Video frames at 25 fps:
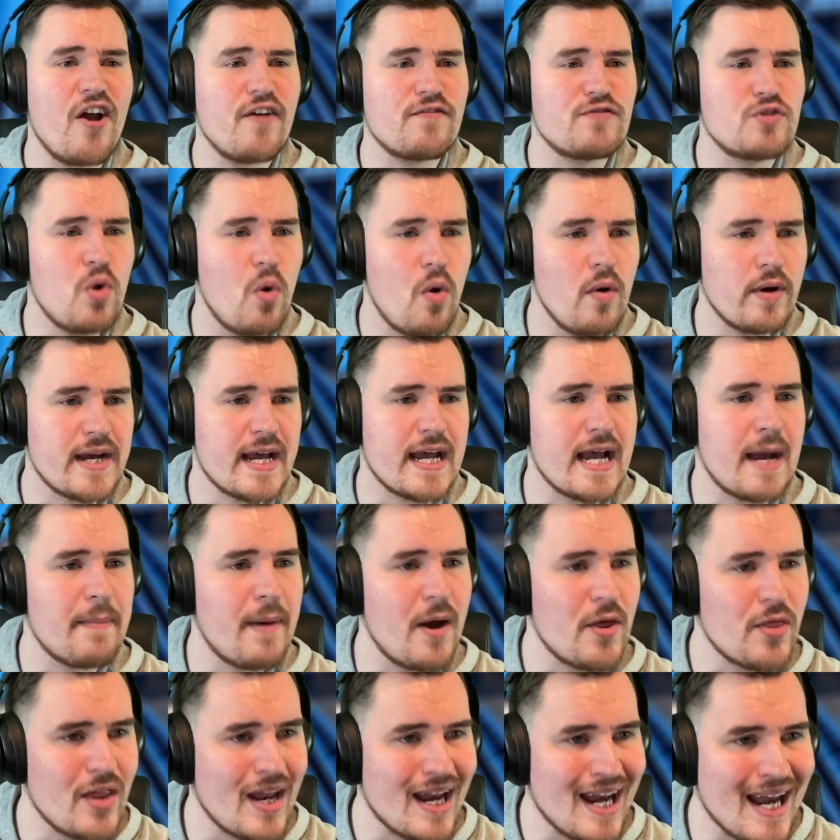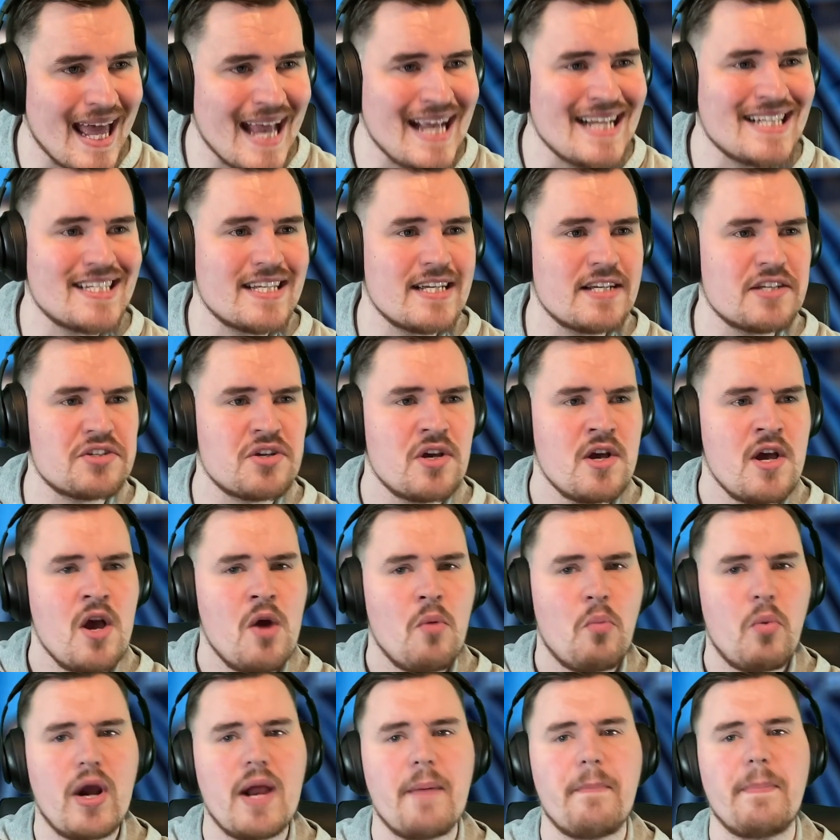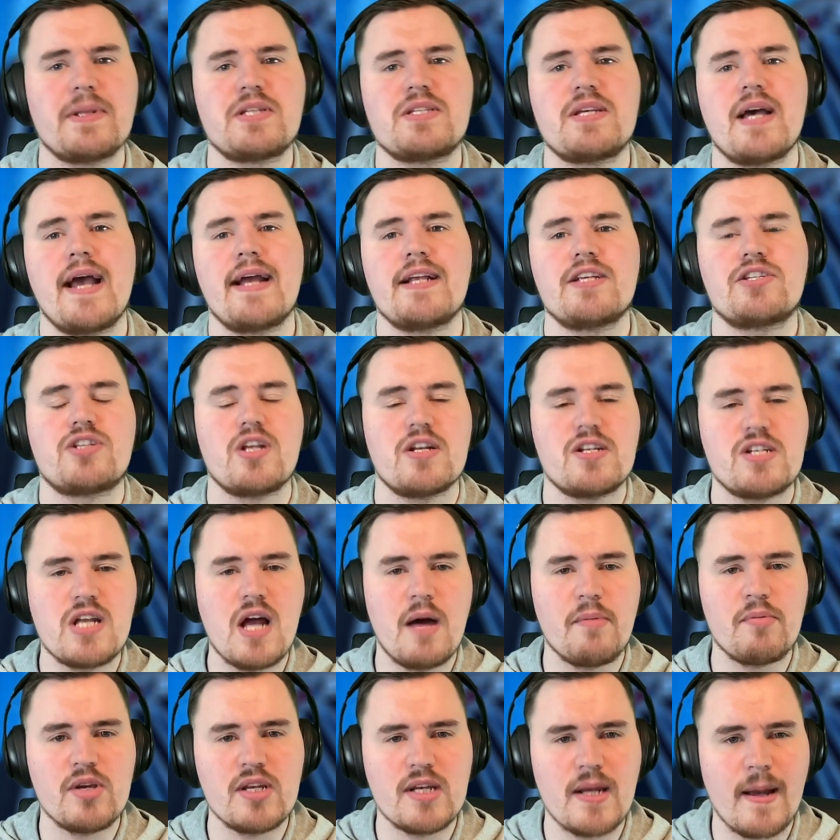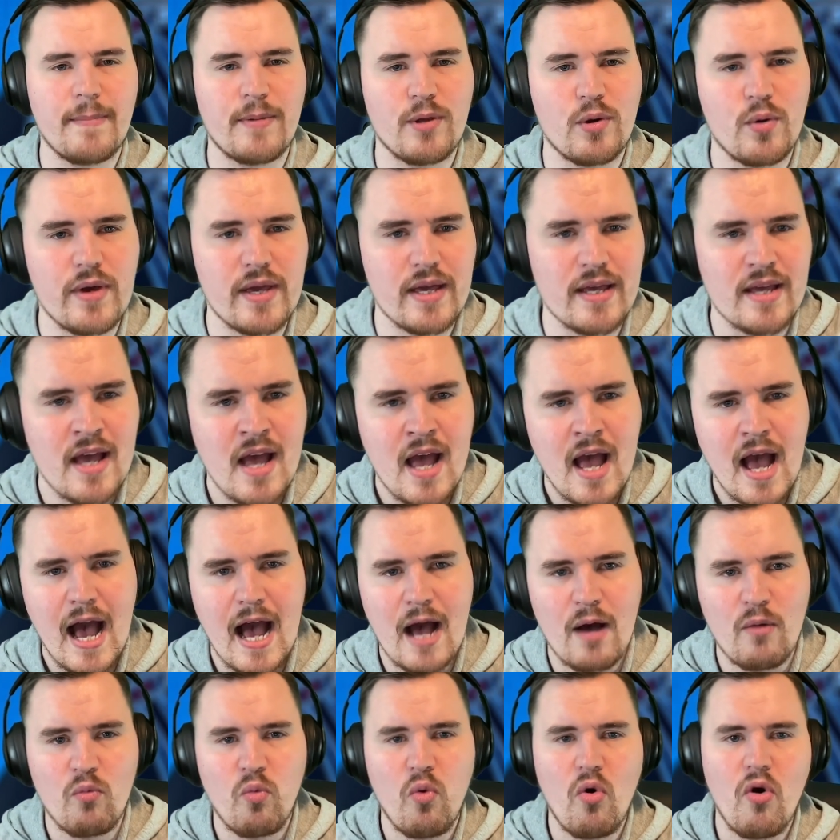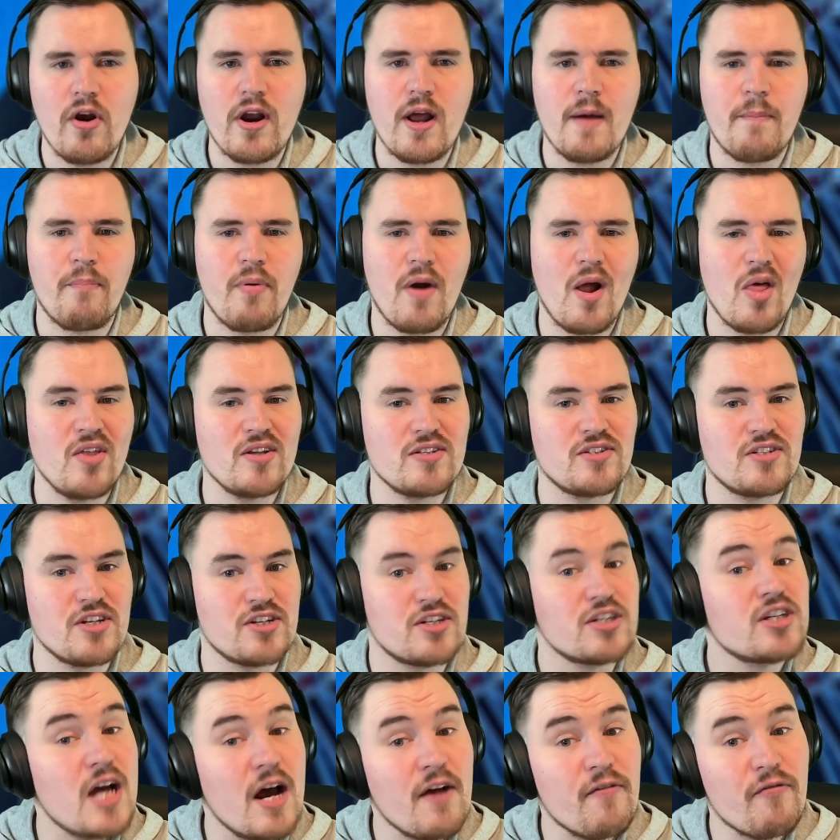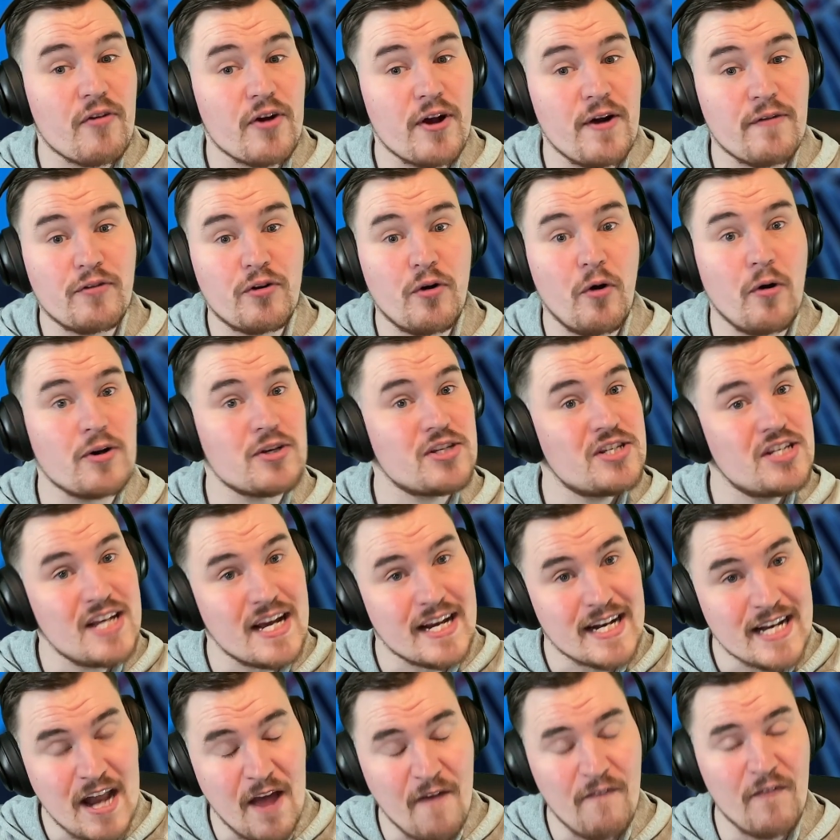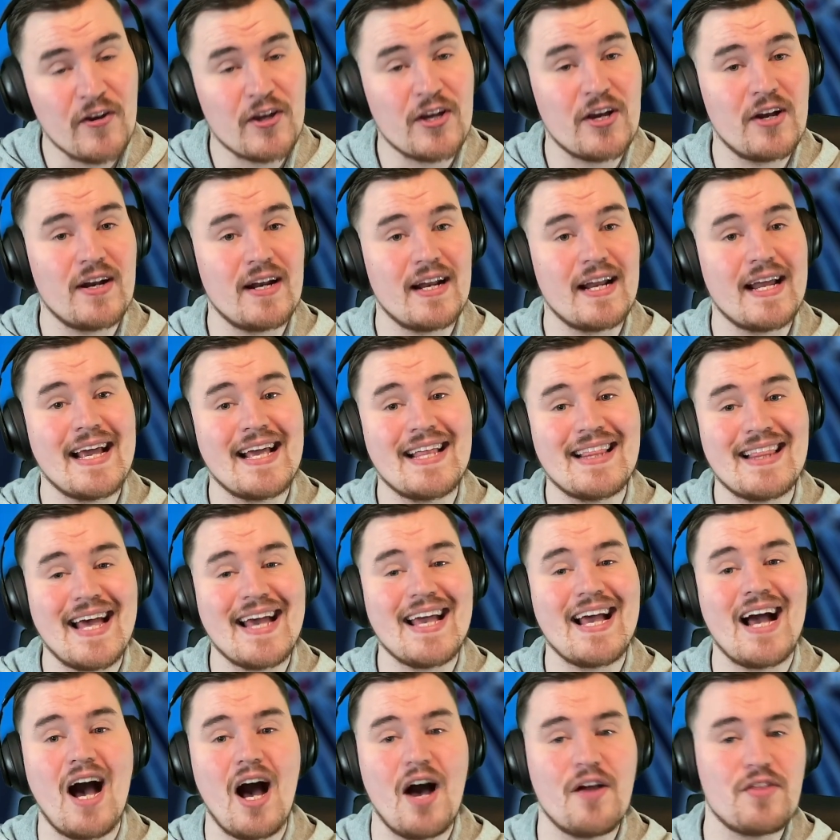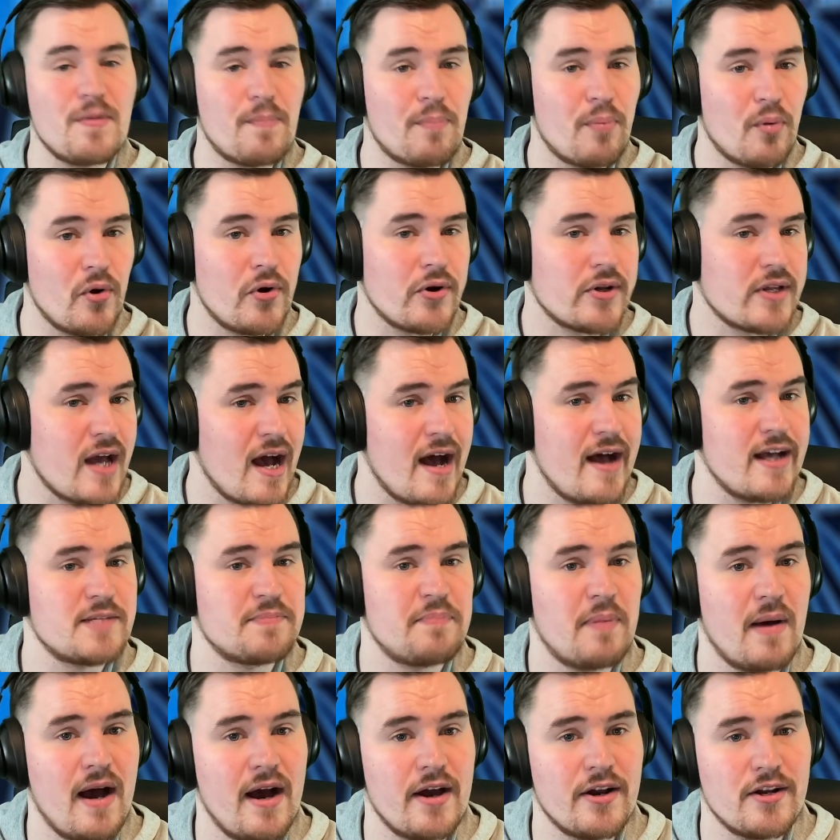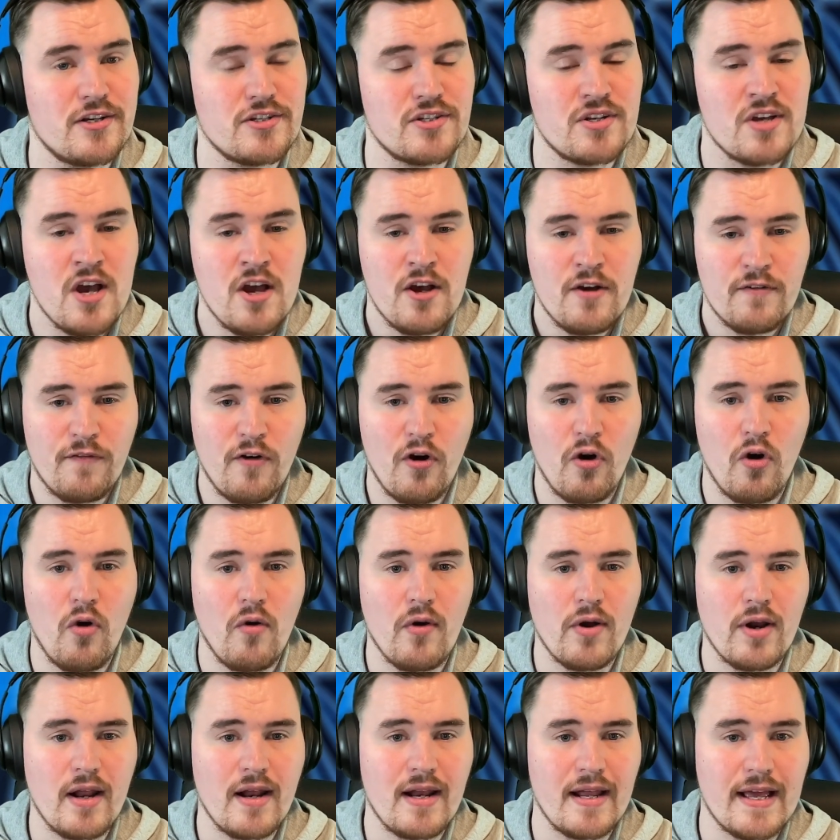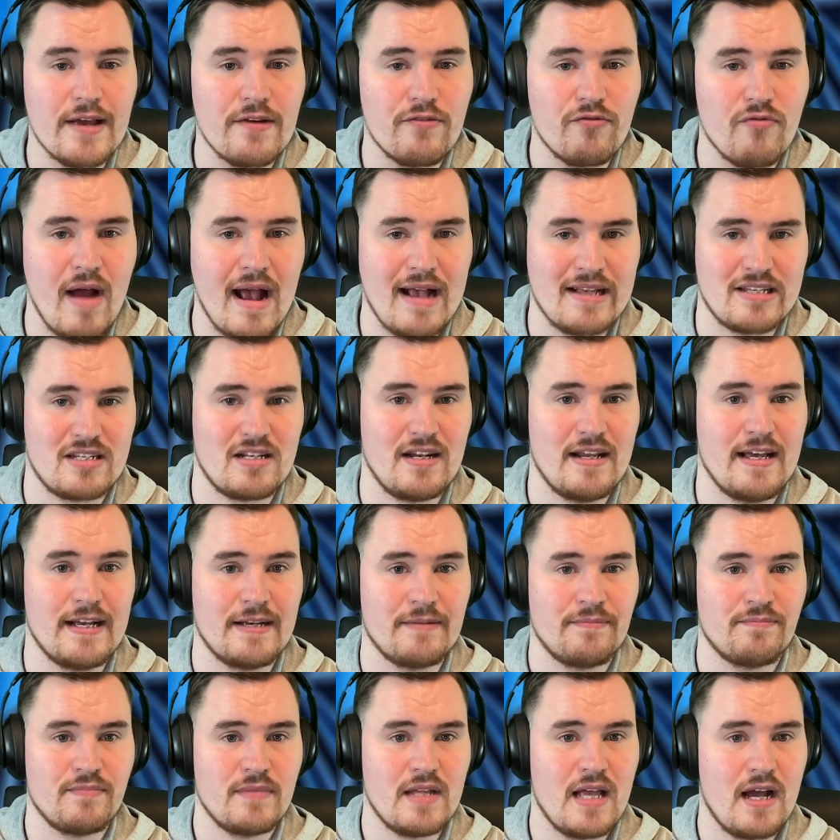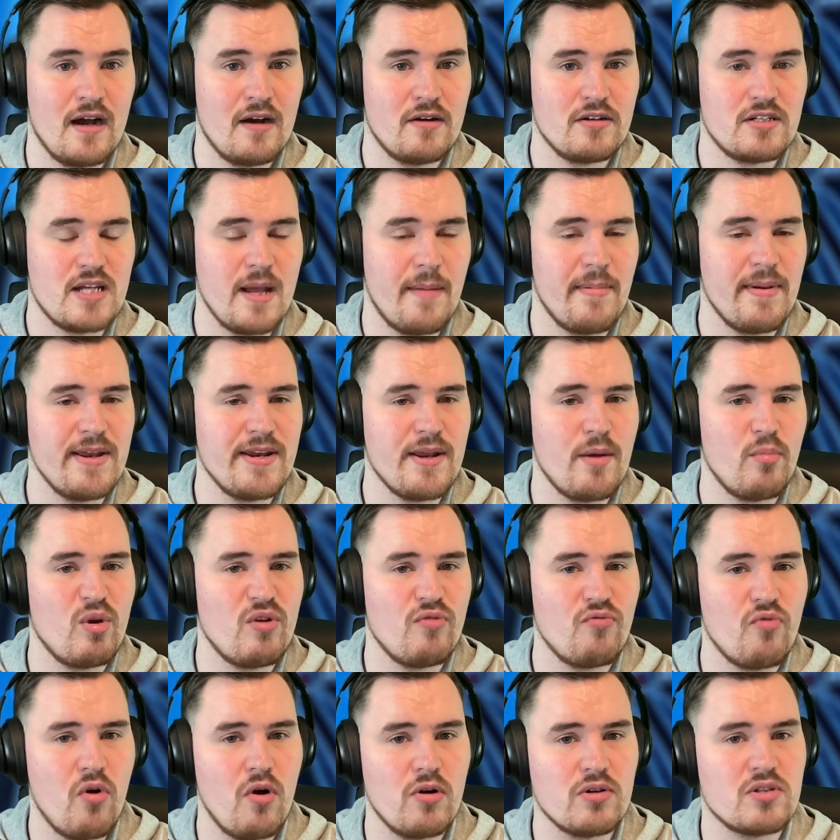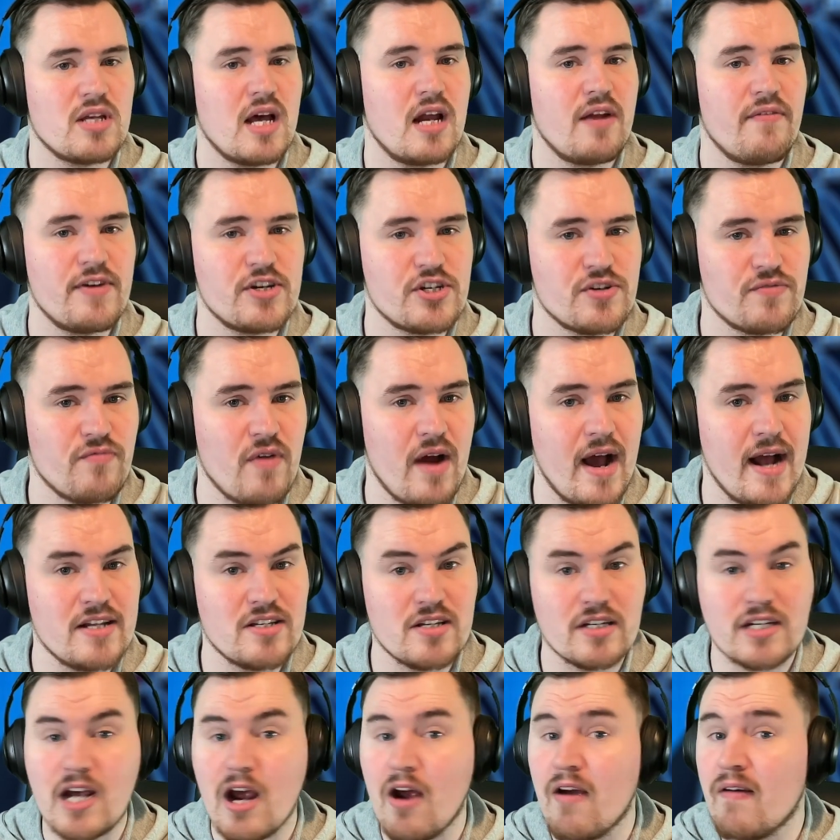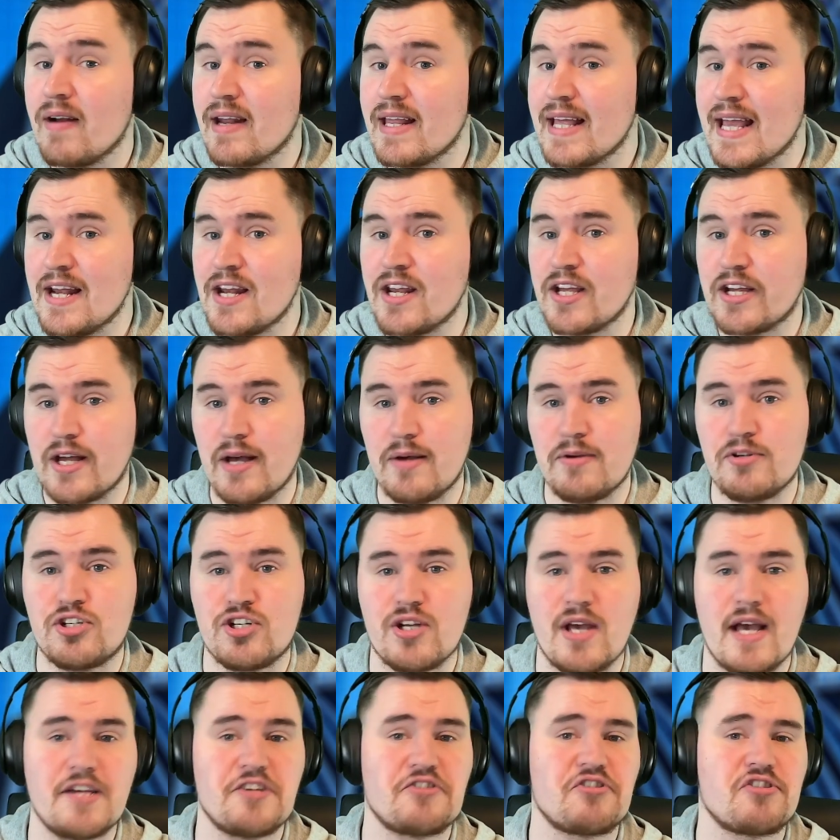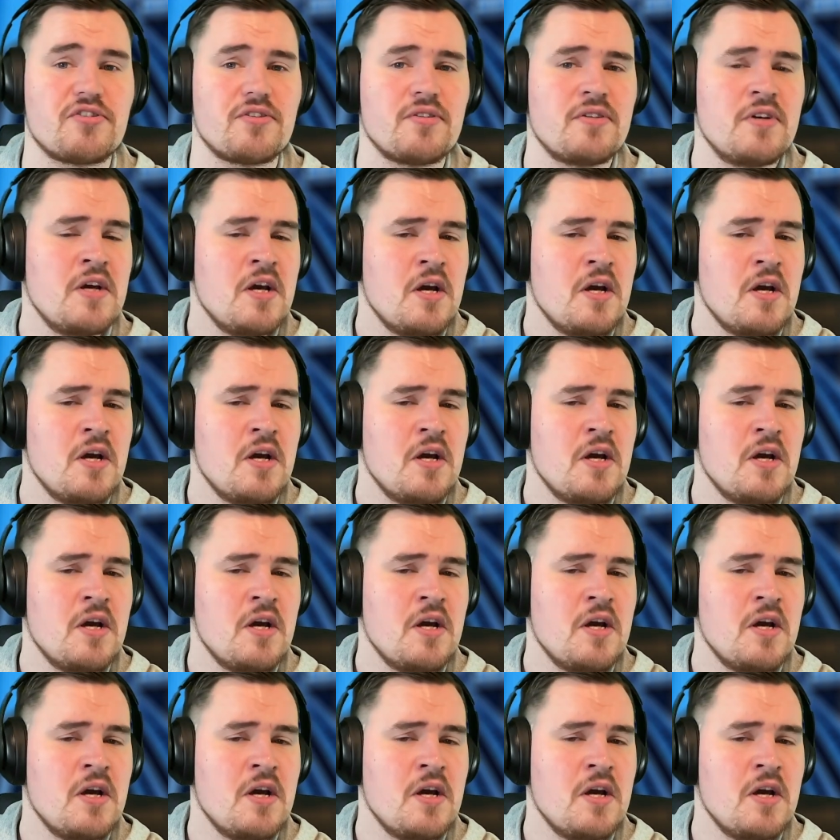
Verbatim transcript: off talking about the latest when it pertains to WWE and Warner Brothers Discovery. Of course, significantly, they are the broadcast partners for All Elite Wrestling. Now, WWE Raw television rights are currently in negotiation,